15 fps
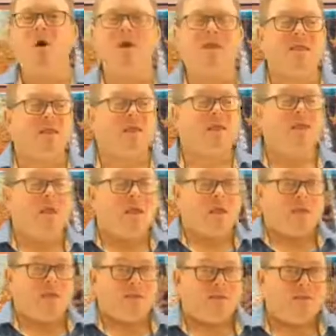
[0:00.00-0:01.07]
in
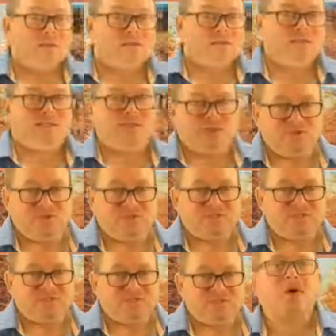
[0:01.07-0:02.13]
to
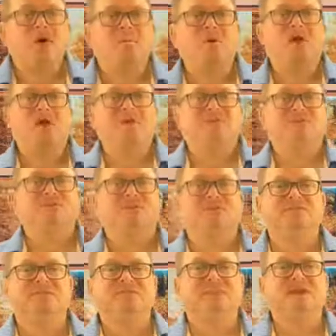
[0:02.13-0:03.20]
sell our products and
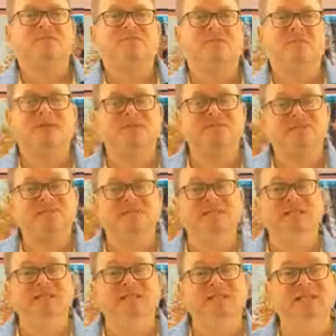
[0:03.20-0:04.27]
services, if we
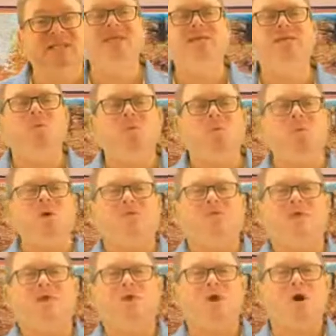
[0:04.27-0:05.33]
lead with
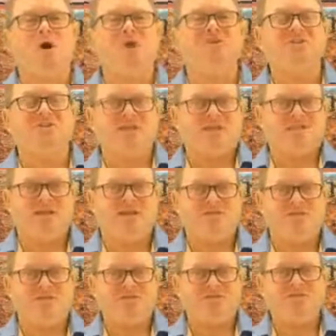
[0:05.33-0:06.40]
knowledge and insight
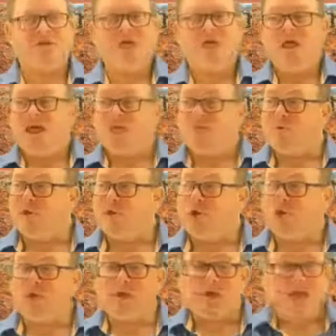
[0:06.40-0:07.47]
first, if we
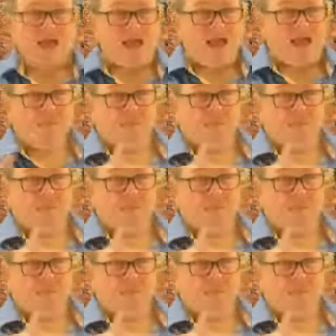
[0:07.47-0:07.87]
look at the